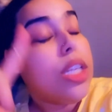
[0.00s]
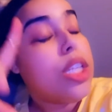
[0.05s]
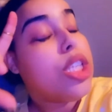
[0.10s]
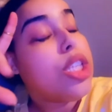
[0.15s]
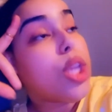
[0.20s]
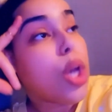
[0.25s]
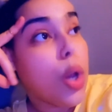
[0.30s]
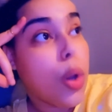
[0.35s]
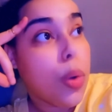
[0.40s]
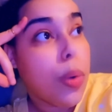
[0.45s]

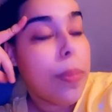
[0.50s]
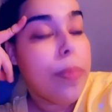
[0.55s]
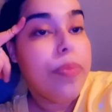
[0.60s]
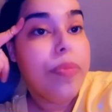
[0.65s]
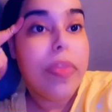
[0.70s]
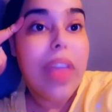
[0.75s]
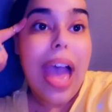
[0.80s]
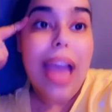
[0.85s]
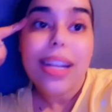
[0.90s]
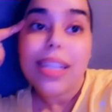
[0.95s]
So
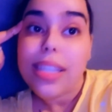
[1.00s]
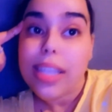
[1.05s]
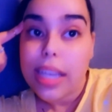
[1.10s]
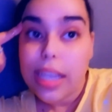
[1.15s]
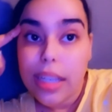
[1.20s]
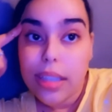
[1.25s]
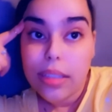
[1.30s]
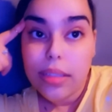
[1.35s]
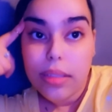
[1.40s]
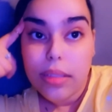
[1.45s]
that is
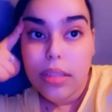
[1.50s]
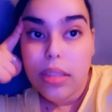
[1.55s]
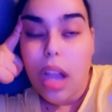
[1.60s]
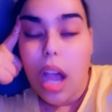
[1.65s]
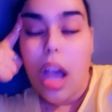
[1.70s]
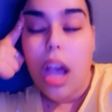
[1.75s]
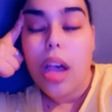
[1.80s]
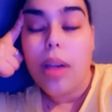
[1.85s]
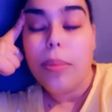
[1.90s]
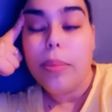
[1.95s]
it.
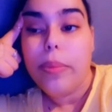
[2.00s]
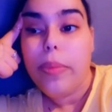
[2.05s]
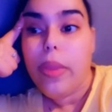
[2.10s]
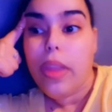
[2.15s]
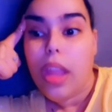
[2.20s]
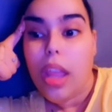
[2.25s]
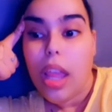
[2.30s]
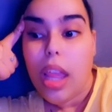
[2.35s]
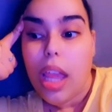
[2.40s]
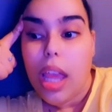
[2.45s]

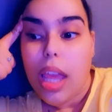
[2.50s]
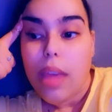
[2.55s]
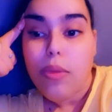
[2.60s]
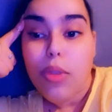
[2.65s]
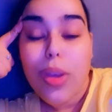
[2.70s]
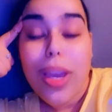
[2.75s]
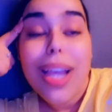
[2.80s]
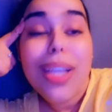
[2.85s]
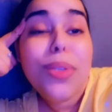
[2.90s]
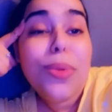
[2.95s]
If
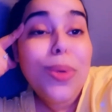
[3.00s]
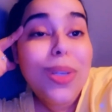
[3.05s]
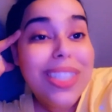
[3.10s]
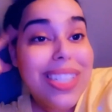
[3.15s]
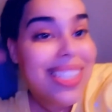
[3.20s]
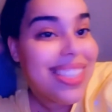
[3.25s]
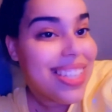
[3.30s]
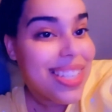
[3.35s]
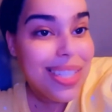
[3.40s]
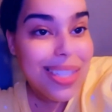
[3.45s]
you guys want
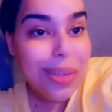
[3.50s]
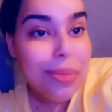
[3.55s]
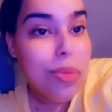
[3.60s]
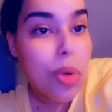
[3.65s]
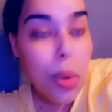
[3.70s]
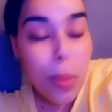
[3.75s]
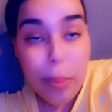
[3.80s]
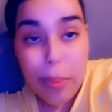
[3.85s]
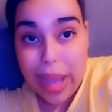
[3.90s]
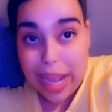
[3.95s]
to see some
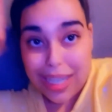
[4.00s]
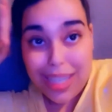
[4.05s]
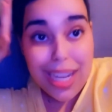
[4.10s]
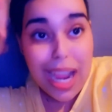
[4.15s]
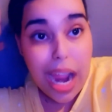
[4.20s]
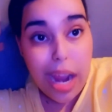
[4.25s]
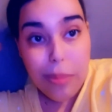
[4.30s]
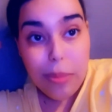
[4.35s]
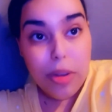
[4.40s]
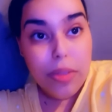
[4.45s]
more
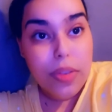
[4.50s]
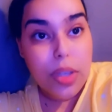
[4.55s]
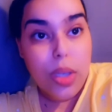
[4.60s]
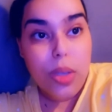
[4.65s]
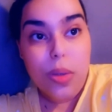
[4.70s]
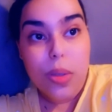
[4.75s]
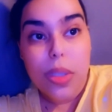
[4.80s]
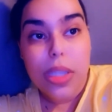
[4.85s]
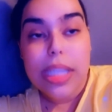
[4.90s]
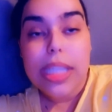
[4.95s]
bedtime
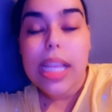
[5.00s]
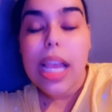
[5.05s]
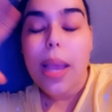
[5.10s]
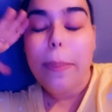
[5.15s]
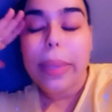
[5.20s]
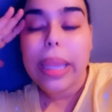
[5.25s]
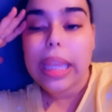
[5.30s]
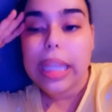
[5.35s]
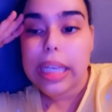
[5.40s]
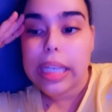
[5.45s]
reviews,
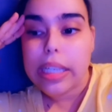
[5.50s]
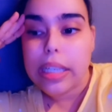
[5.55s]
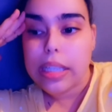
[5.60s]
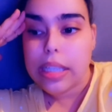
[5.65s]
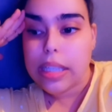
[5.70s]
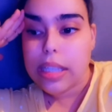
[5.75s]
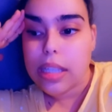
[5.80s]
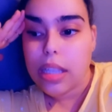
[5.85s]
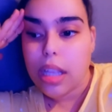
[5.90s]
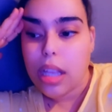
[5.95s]

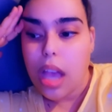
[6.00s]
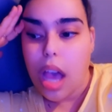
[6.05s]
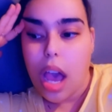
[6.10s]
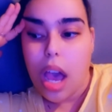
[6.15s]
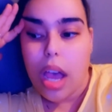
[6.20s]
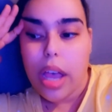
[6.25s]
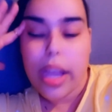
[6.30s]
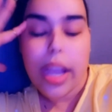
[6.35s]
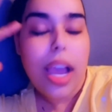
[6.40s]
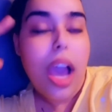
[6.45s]
please
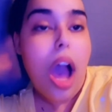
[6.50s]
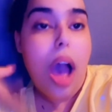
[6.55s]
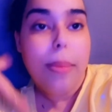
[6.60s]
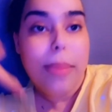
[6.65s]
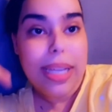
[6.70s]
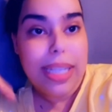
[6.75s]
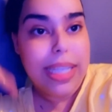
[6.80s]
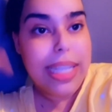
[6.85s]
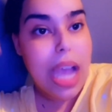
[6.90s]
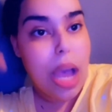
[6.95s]

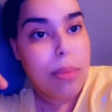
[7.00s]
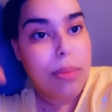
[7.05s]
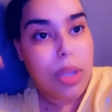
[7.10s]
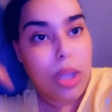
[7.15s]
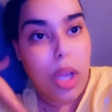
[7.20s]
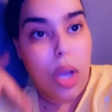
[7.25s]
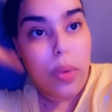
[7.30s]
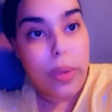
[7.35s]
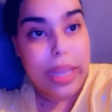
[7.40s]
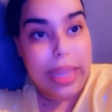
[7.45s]
comment down
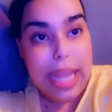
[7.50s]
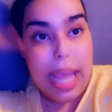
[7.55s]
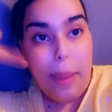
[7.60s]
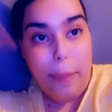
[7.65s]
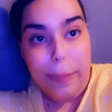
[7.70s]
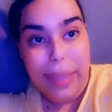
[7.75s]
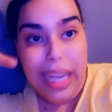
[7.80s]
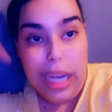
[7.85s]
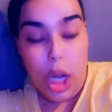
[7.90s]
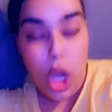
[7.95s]
below and
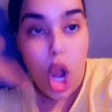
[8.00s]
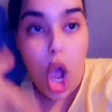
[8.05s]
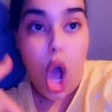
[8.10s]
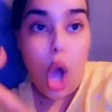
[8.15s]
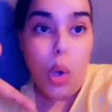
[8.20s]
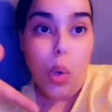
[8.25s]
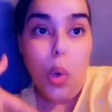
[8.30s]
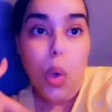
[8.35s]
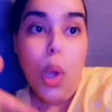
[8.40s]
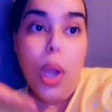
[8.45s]
let me
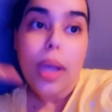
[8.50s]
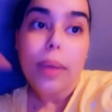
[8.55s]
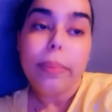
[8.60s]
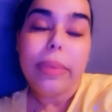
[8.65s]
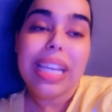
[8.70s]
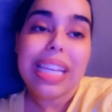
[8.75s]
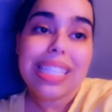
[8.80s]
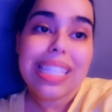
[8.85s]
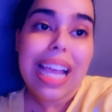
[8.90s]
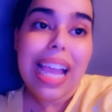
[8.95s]
know.
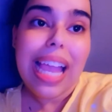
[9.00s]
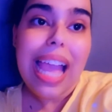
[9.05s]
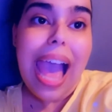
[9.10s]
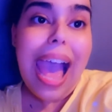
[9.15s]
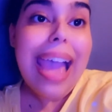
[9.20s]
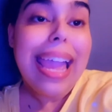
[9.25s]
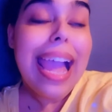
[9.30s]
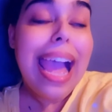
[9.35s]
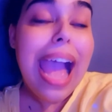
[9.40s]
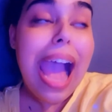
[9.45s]
Because
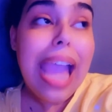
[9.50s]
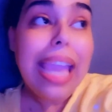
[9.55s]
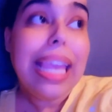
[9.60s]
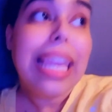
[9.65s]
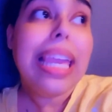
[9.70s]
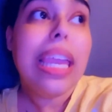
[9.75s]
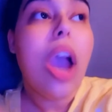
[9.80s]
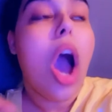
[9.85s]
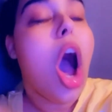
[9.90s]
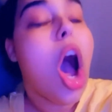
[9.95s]
I
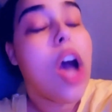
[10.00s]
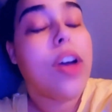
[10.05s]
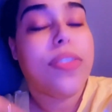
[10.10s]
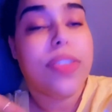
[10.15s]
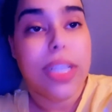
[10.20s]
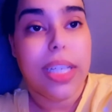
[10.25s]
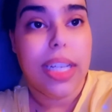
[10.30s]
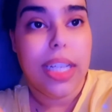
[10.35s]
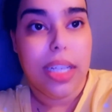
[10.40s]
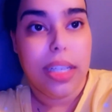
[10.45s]
eat
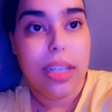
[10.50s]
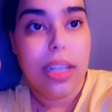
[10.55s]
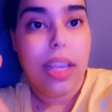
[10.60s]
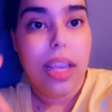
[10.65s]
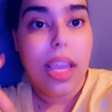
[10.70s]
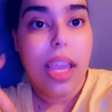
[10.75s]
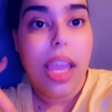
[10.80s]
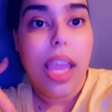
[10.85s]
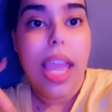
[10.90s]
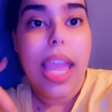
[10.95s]
often
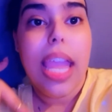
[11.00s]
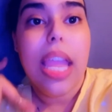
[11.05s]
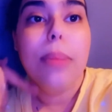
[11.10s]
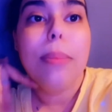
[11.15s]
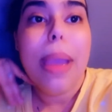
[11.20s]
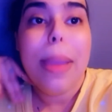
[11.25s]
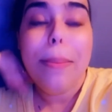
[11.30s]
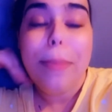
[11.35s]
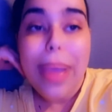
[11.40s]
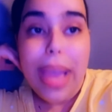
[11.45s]
in
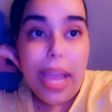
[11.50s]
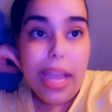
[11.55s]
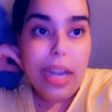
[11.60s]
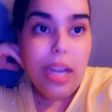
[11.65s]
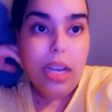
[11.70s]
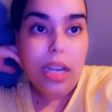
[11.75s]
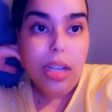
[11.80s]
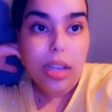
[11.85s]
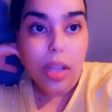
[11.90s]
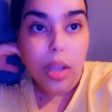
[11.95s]
my
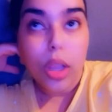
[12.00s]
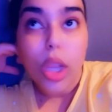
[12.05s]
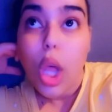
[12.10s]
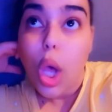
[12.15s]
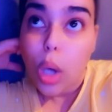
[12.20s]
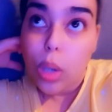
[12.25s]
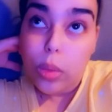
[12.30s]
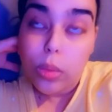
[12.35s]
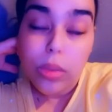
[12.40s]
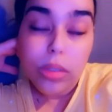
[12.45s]
bed
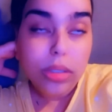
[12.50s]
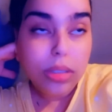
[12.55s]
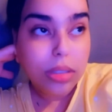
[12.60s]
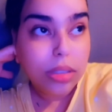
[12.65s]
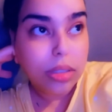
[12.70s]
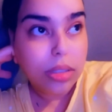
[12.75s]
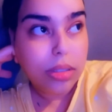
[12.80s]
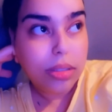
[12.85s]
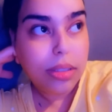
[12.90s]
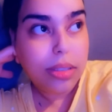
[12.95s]
alone,
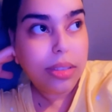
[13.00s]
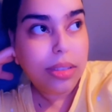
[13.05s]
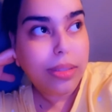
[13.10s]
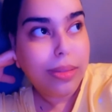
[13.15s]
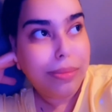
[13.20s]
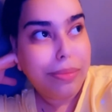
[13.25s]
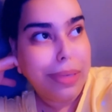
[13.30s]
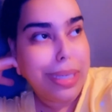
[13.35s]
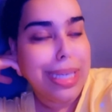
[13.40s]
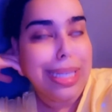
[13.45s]

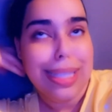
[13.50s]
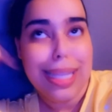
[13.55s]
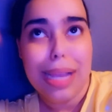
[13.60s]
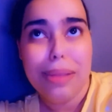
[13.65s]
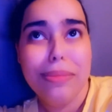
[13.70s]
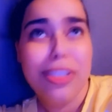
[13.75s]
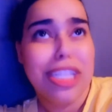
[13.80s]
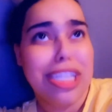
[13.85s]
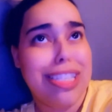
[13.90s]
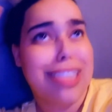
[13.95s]
because
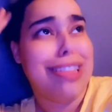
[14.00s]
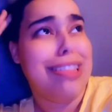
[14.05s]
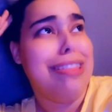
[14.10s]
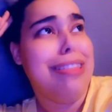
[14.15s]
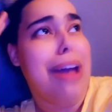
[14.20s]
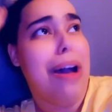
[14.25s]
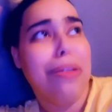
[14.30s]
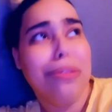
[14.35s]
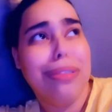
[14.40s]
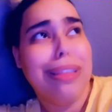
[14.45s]
I'm just
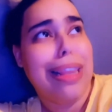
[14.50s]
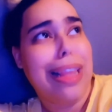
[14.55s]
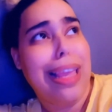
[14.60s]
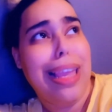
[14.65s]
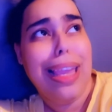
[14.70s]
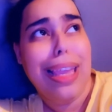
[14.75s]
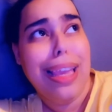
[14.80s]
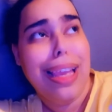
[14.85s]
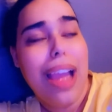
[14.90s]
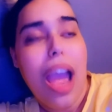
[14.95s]

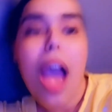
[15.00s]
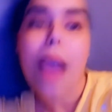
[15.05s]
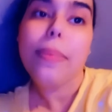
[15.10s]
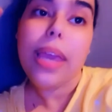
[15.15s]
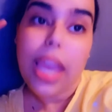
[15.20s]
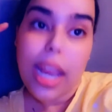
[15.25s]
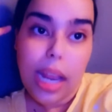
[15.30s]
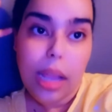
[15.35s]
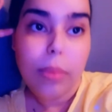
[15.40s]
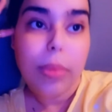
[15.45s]
lonely. I'm
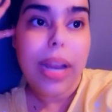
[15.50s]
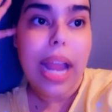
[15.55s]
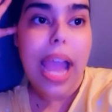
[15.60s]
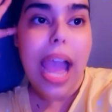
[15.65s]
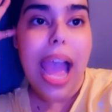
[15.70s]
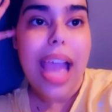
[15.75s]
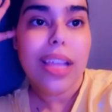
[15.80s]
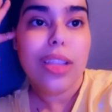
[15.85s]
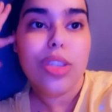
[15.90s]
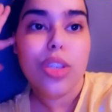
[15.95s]
kidding, but
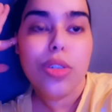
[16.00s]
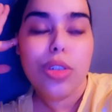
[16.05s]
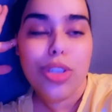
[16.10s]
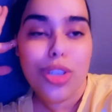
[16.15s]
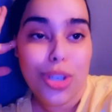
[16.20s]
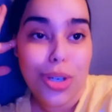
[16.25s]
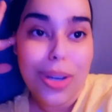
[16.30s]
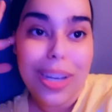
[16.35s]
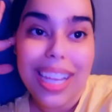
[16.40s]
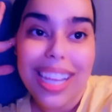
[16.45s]
I do
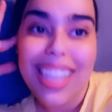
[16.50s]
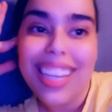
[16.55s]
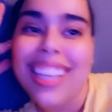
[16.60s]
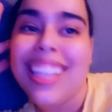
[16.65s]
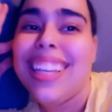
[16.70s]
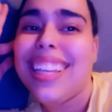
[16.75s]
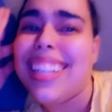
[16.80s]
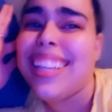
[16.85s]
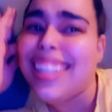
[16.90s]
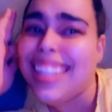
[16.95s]
enjoy
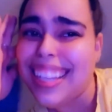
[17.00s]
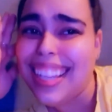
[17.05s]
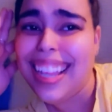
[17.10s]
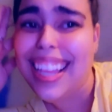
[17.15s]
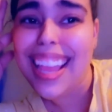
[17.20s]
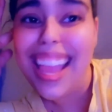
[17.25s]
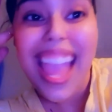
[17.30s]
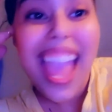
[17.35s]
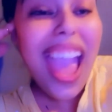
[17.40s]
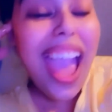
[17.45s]

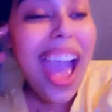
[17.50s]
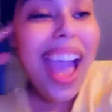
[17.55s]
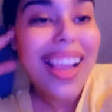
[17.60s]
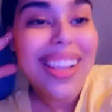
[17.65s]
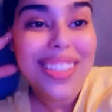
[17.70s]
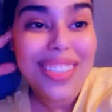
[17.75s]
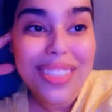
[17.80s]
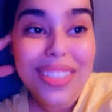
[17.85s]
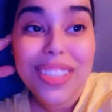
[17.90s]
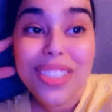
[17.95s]

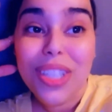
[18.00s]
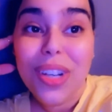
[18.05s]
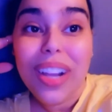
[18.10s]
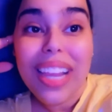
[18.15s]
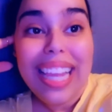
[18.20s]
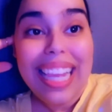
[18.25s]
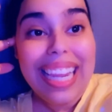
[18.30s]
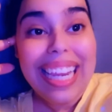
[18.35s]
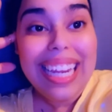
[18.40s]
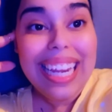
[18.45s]

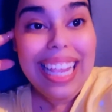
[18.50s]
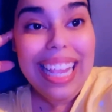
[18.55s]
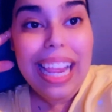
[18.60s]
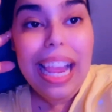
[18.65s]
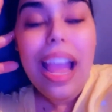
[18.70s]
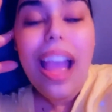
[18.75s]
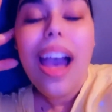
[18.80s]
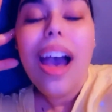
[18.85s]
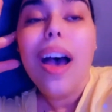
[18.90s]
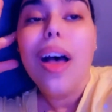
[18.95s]

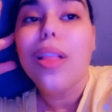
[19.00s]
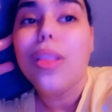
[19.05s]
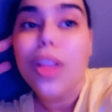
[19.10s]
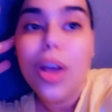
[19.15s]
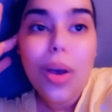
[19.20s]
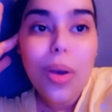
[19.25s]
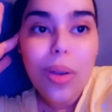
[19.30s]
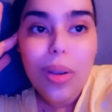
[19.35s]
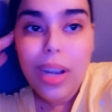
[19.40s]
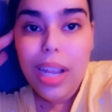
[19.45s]
eating
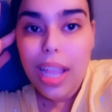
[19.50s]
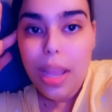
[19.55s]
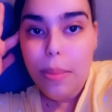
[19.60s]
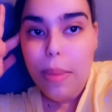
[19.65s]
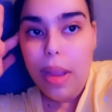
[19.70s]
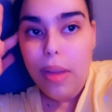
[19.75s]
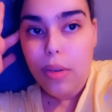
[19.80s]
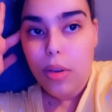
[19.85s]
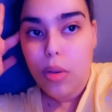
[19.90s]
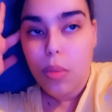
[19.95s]
alone in
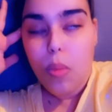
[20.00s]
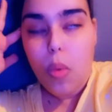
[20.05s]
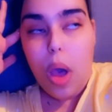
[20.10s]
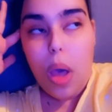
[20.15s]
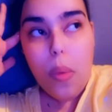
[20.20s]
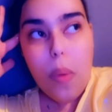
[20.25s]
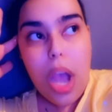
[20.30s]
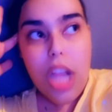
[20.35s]
my room while